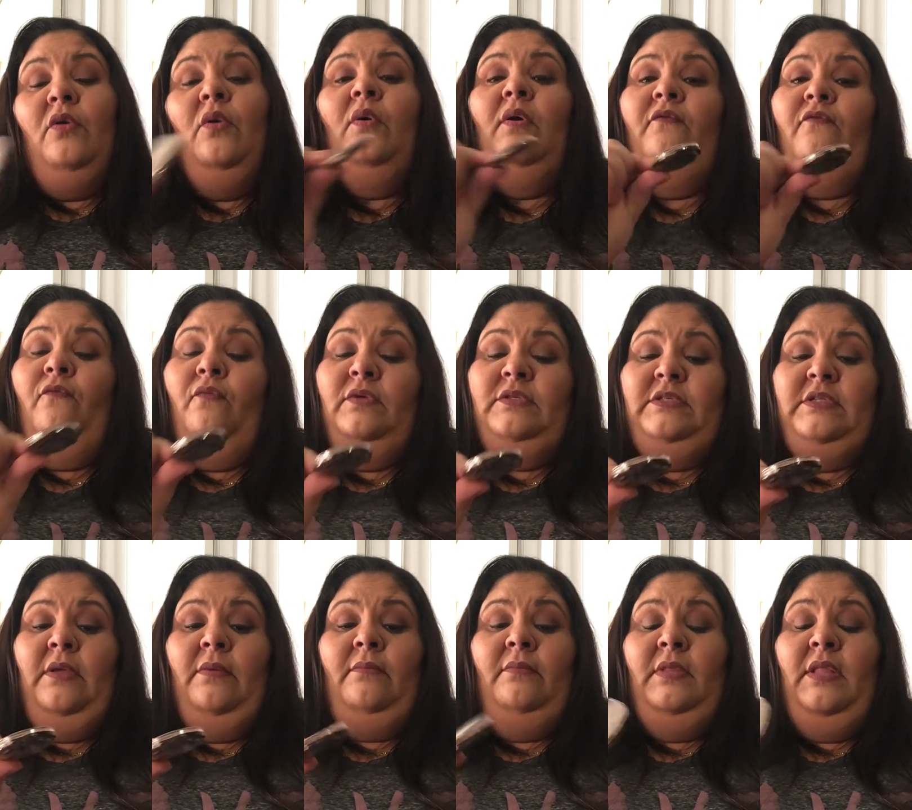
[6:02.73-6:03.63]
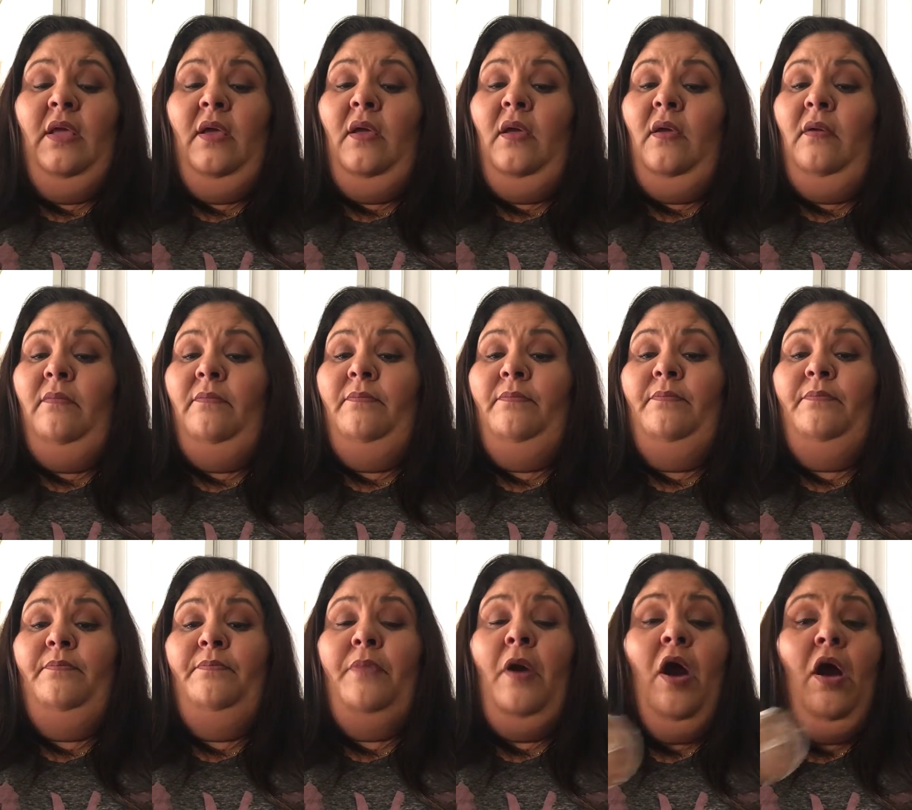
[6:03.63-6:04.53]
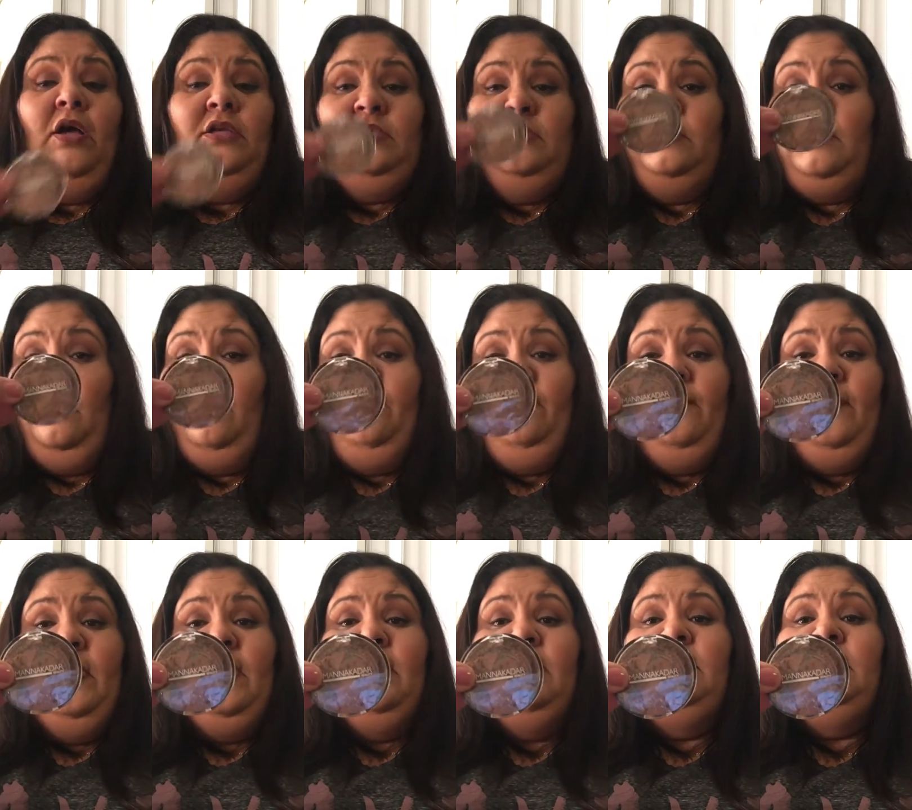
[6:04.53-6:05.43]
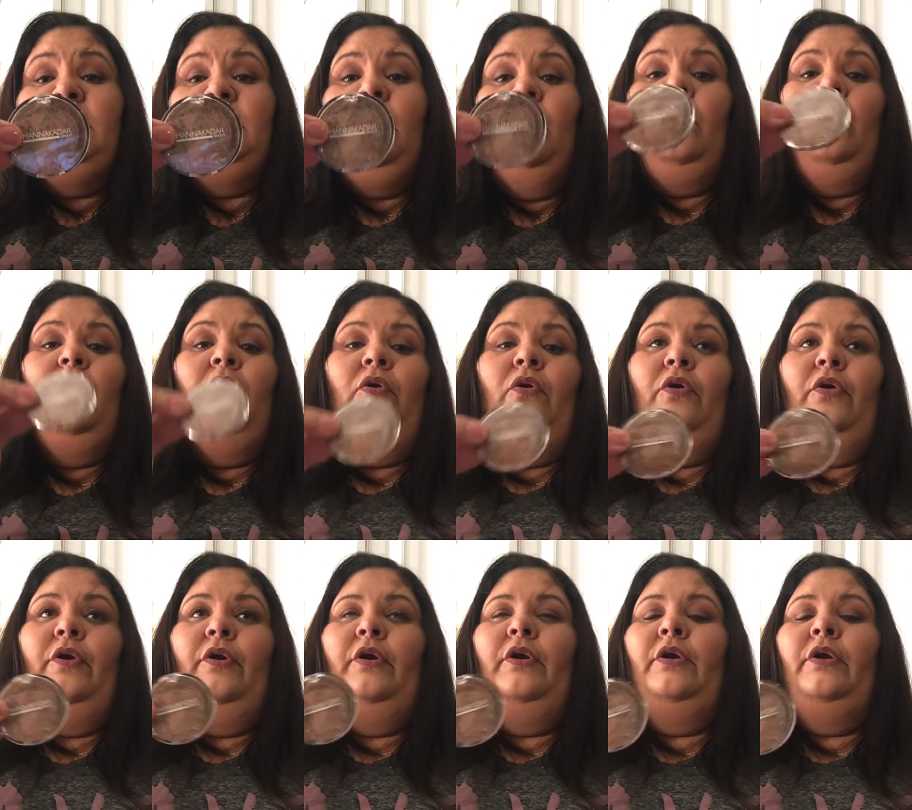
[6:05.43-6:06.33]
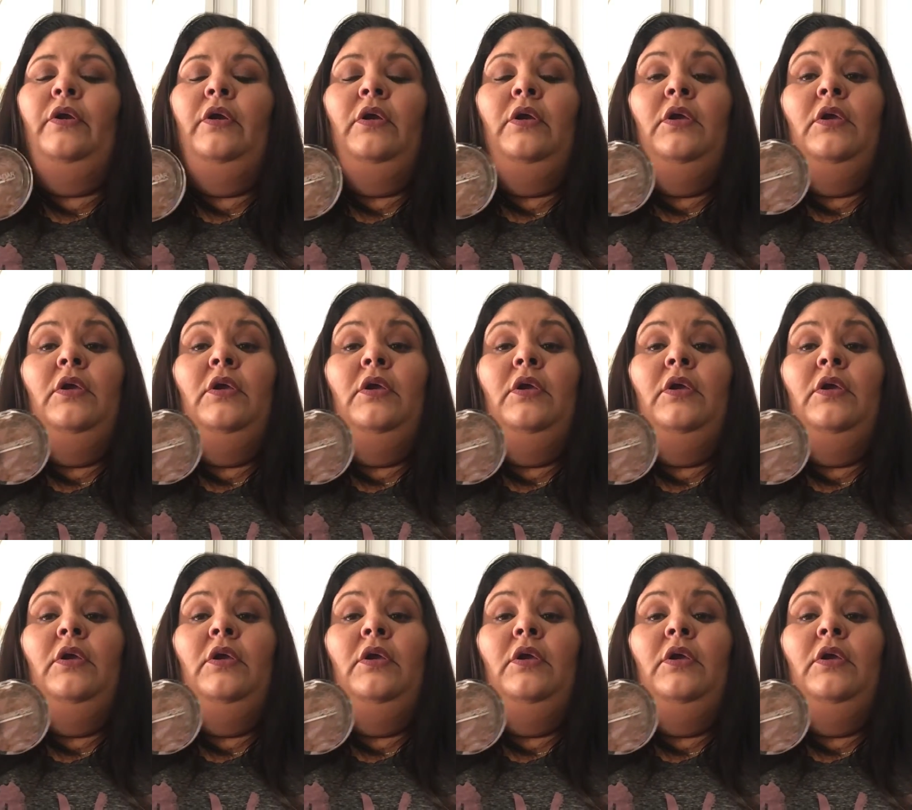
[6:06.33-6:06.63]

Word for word: know if was the the post office or